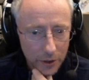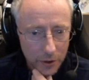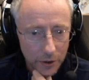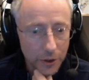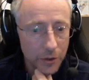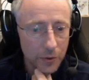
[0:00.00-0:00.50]
or
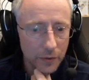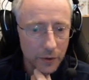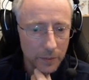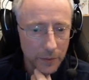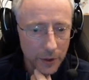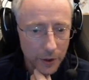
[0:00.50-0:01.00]
2 of
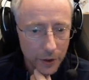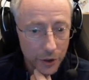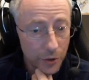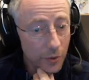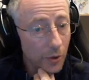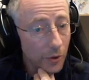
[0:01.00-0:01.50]
them,
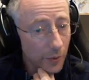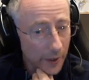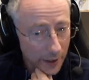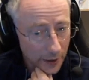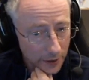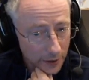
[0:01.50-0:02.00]
2
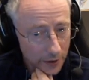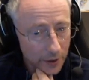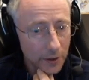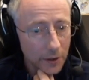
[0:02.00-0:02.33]
Odoacs.